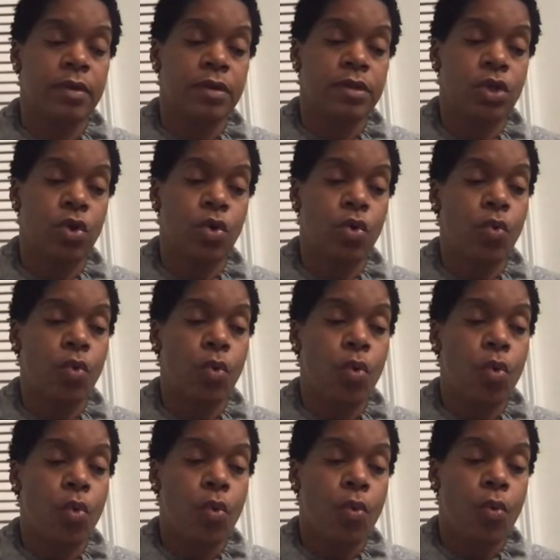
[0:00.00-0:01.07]
So
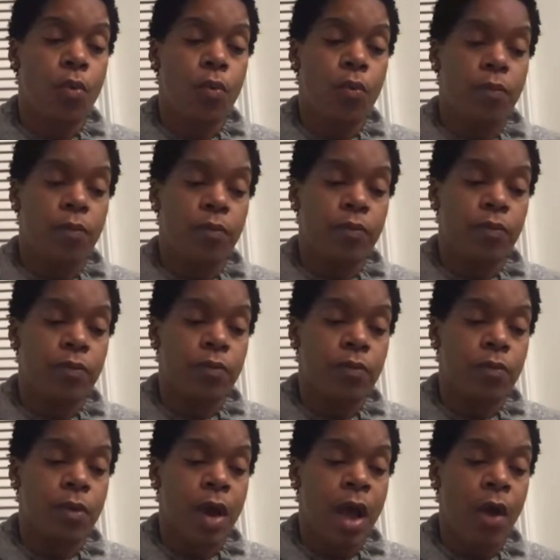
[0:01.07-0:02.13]

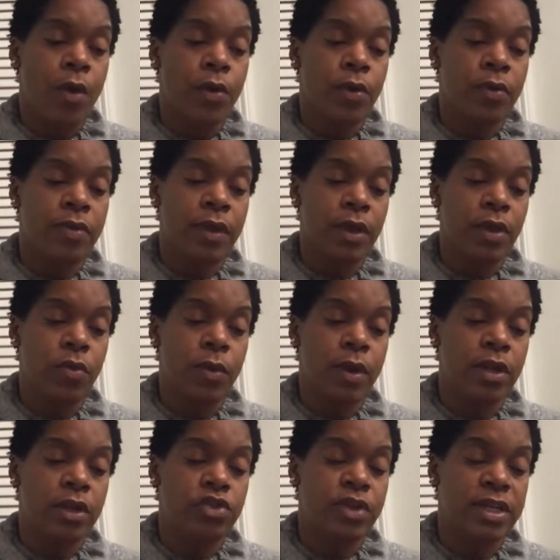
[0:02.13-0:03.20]
how do you think you
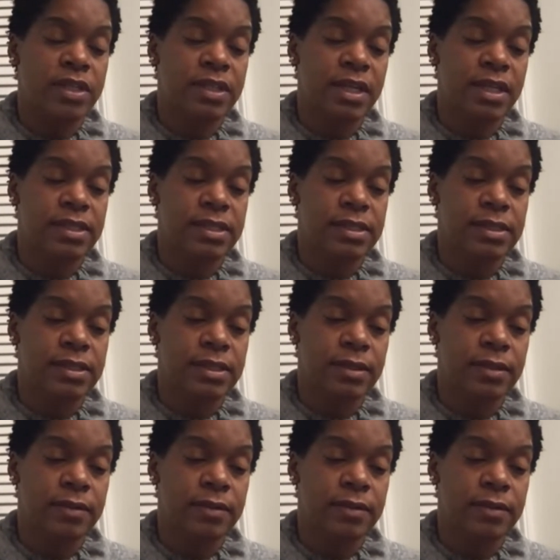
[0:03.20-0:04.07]
can address this?